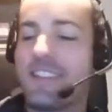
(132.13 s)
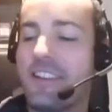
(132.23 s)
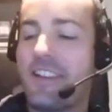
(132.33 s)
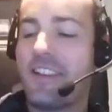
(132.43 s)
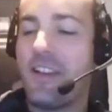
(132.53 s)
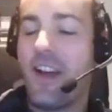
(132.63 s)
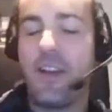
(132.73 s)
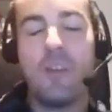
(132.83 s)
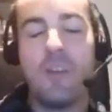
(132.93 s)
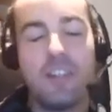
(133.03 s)
kind I
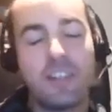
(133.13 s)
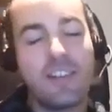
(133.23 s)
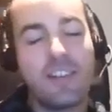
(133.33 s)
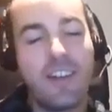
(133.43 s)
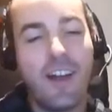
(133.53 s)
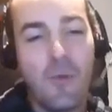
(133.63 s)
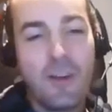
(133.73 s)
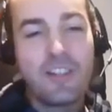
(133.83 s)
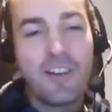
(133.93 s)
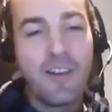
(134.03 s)

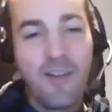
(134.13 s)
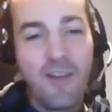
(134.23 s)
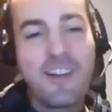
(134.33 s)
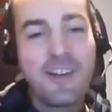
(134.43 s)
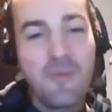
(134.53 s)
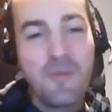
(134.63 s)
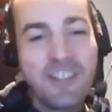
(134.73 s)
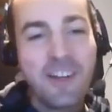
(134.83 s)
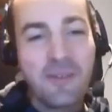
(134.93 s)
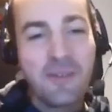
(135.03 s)
really
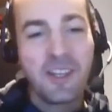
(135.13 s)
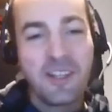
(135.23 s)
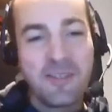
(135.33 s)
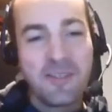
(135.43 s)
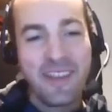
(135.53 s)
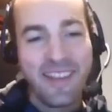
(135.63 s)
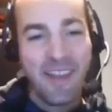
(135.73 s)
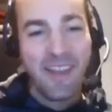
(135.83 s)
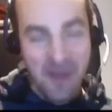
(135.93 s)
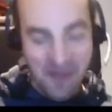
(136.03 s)
wish I was going to be
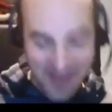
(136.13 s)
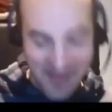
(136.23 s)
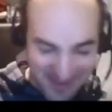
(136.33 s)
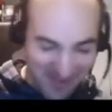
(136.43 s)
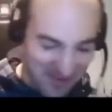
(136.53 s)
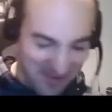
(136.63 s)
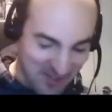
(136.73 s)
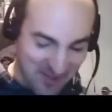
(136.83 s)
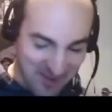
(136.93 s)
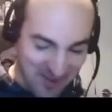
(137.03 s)
there when you
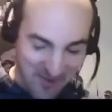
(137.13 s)
talk